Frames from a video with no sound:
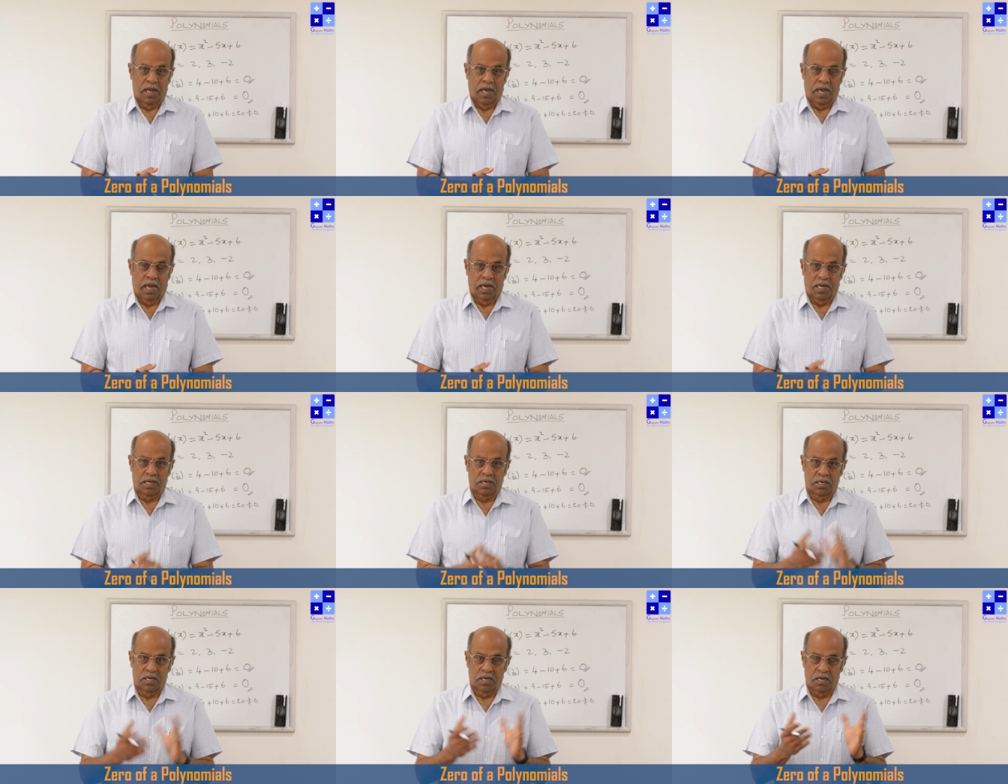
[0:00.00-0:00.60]

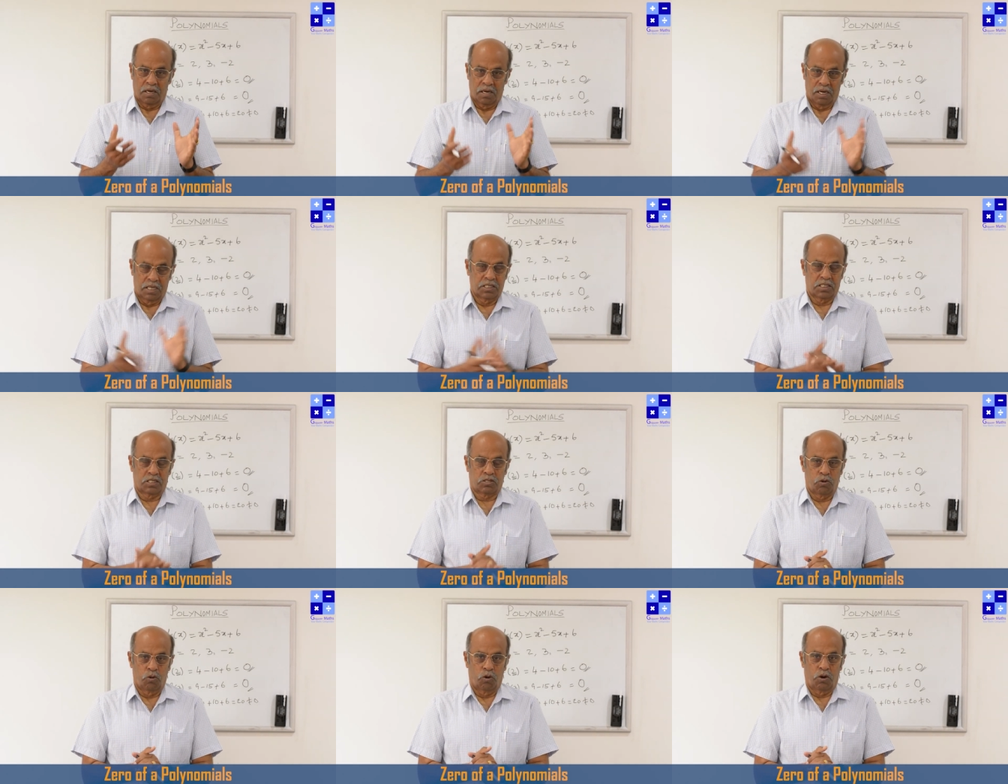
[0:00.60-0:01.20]
And
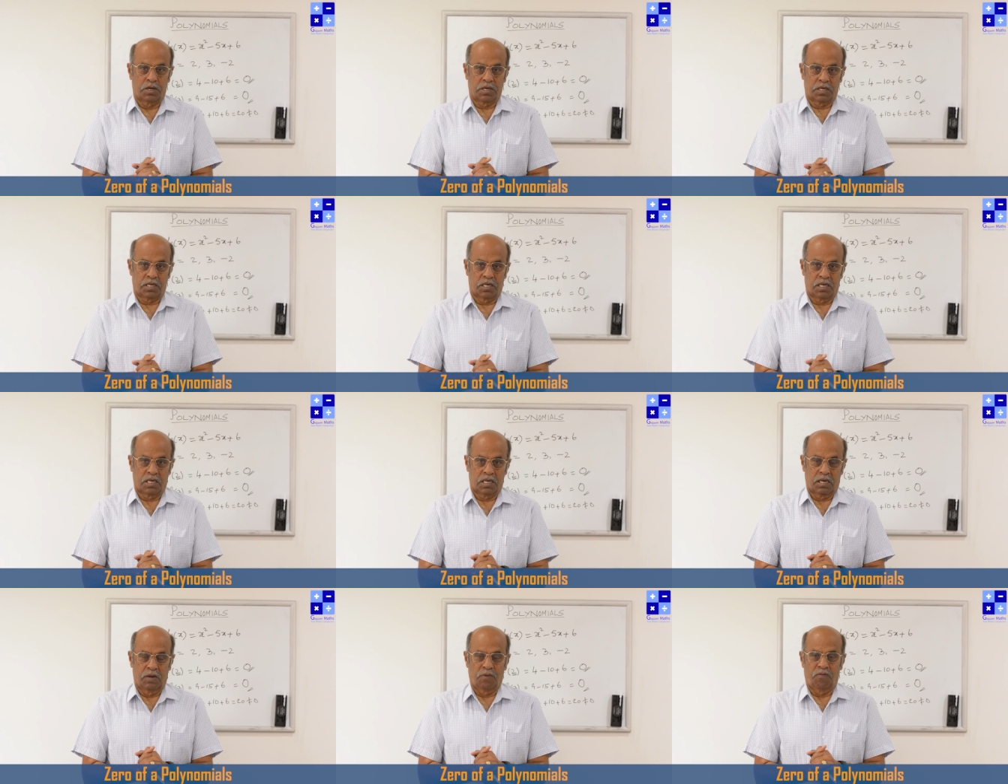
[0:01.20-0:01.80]
hence, go
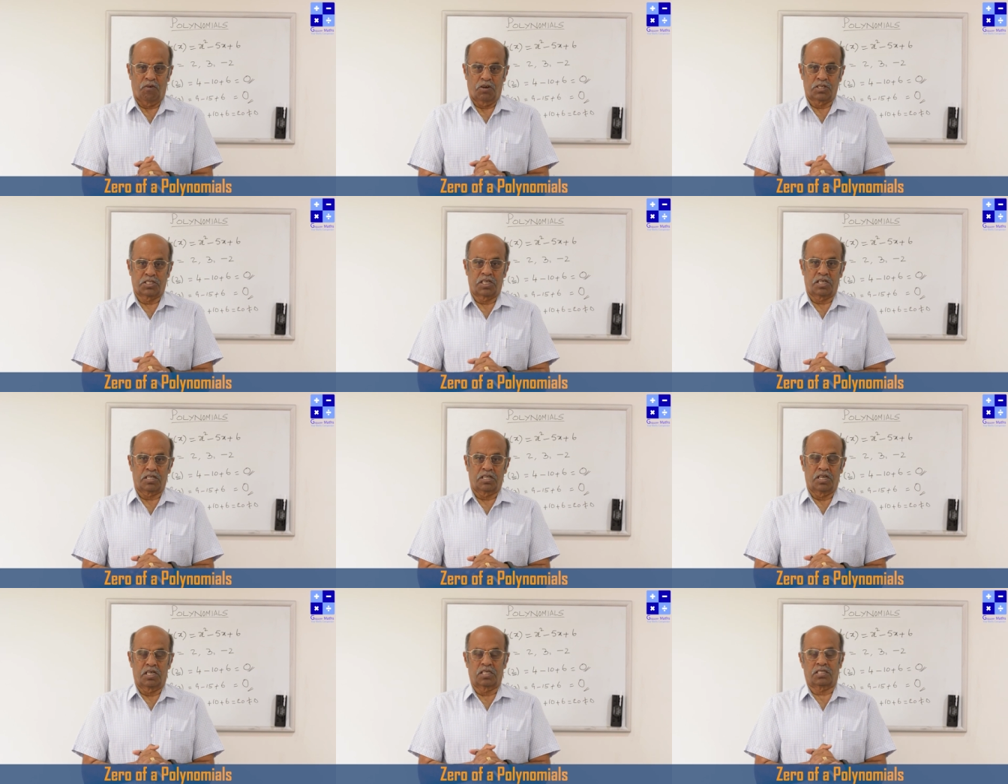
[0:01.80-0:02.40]
on, keep
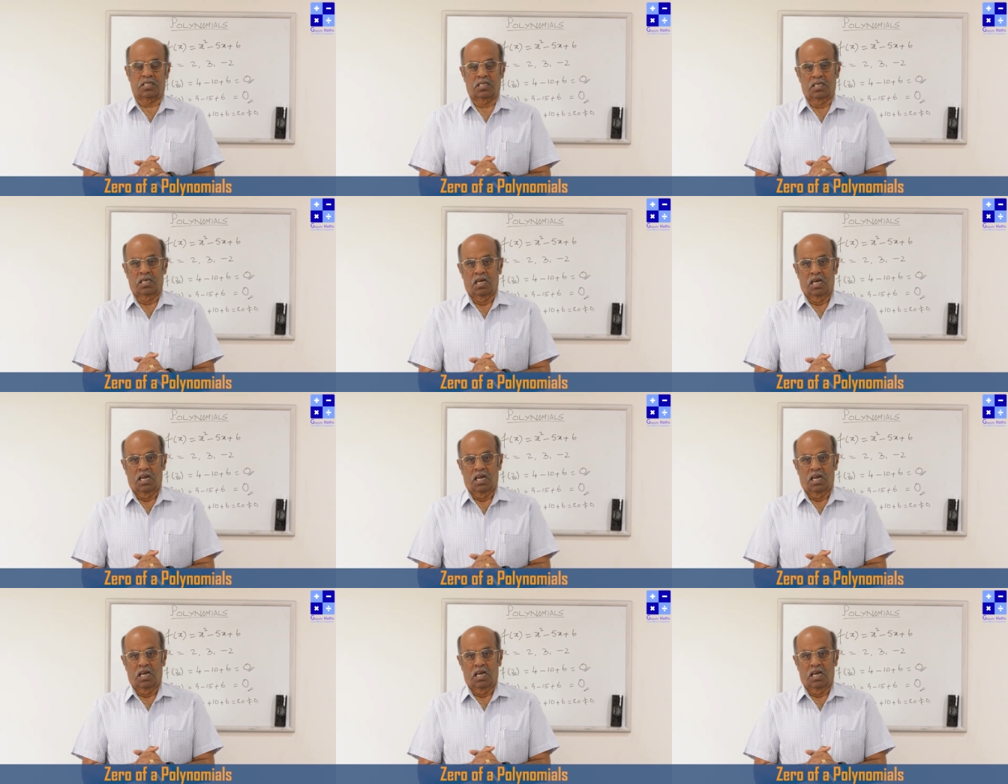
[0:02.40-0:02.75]
watching this.